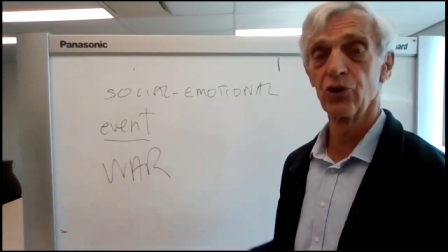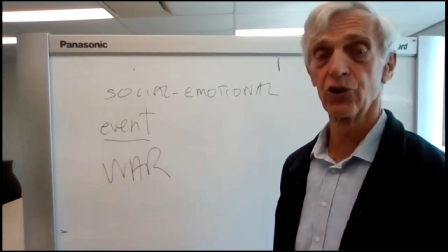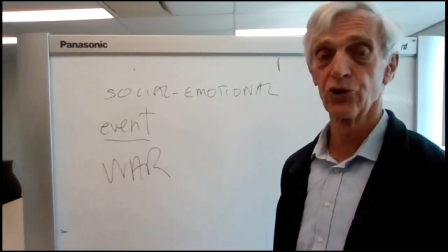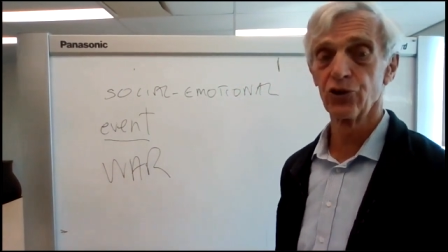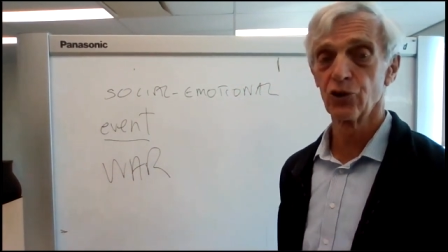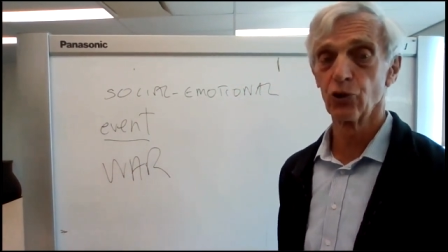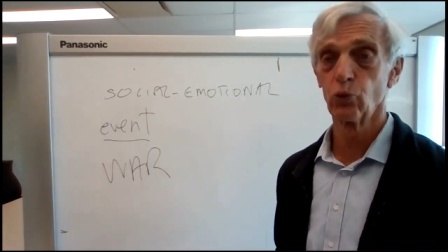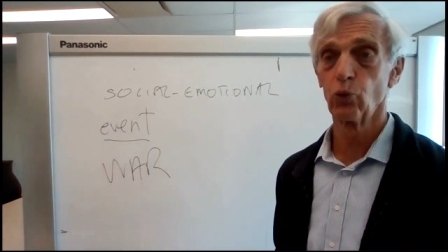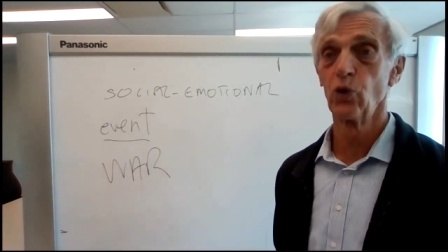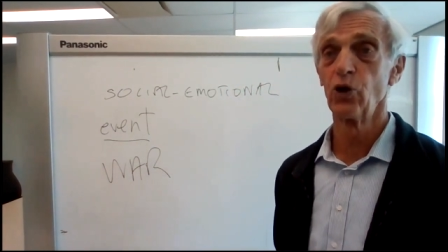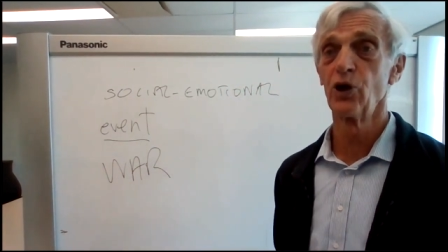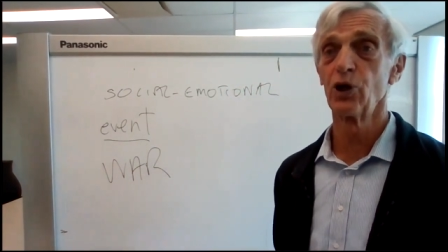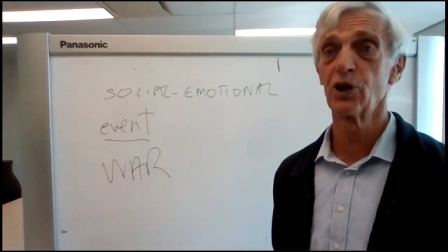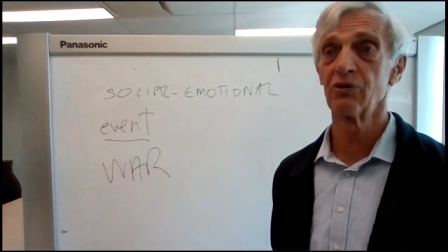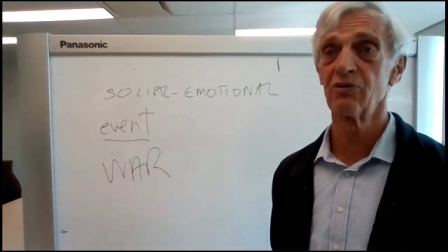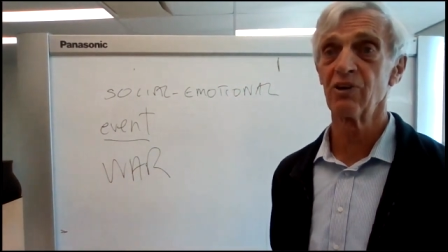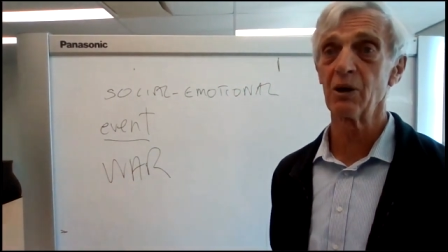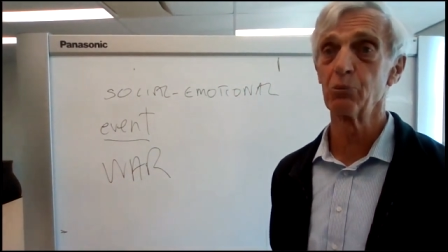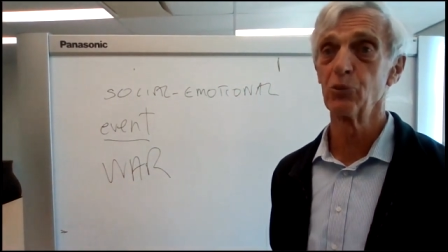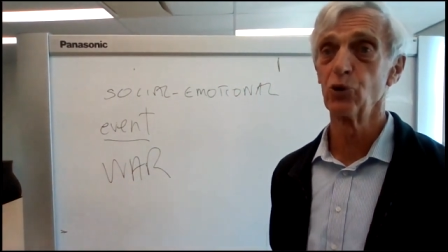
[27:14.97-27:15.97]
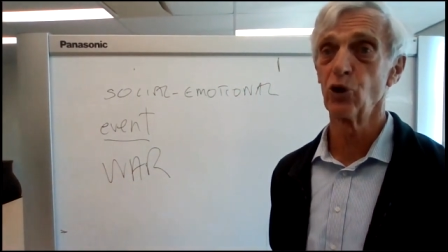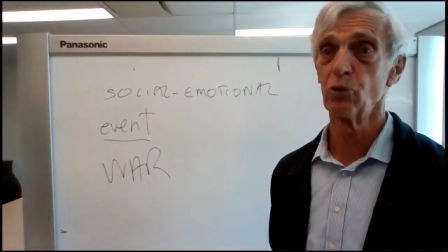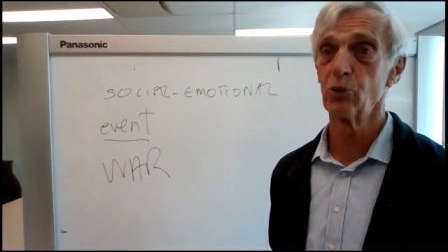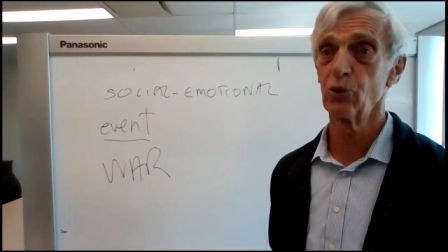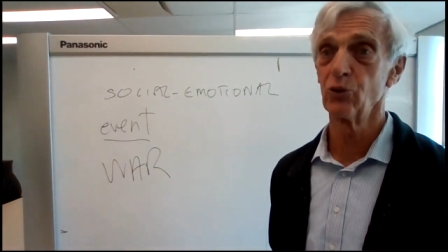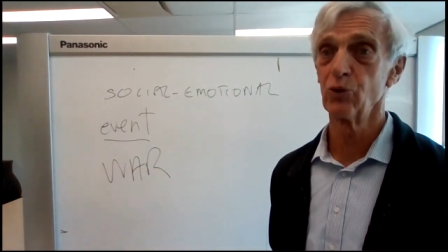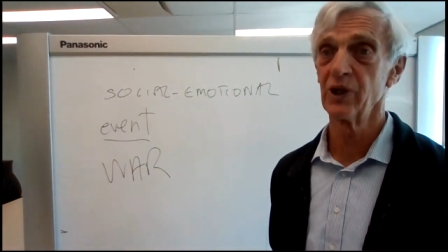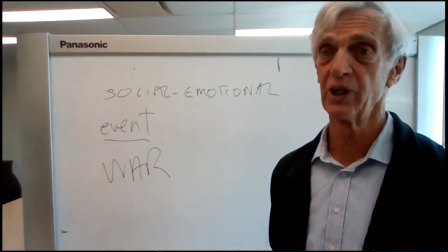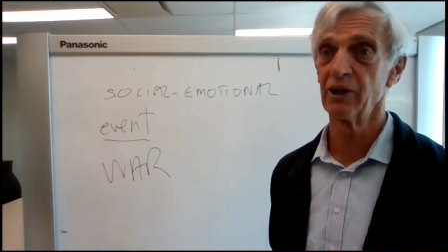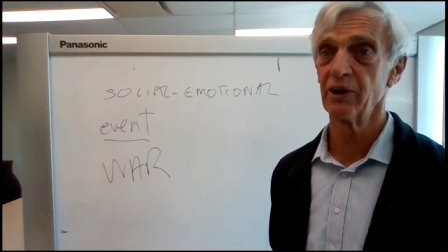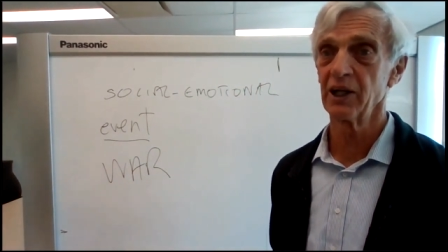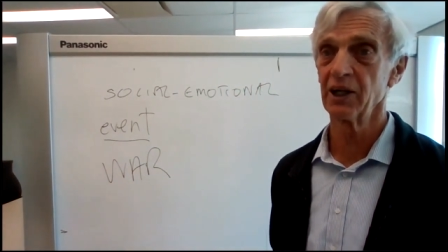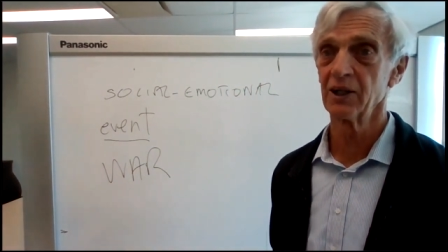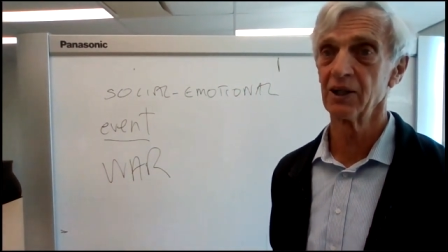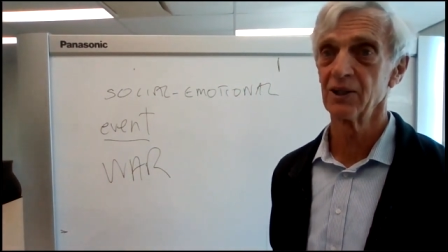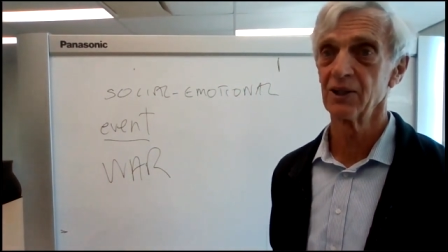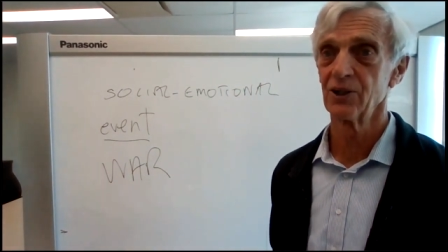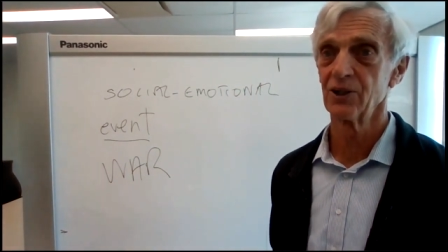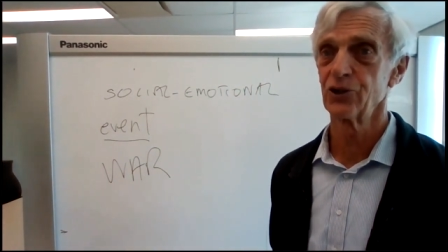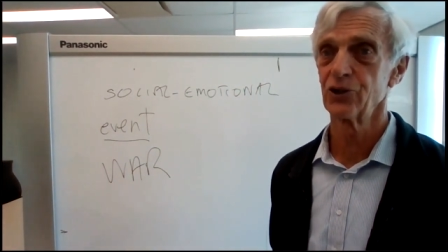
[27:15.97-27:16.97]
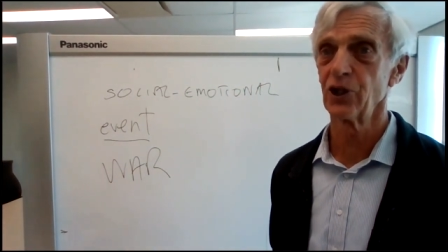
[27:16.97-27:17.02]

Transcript: which is the world of abnormal rearing.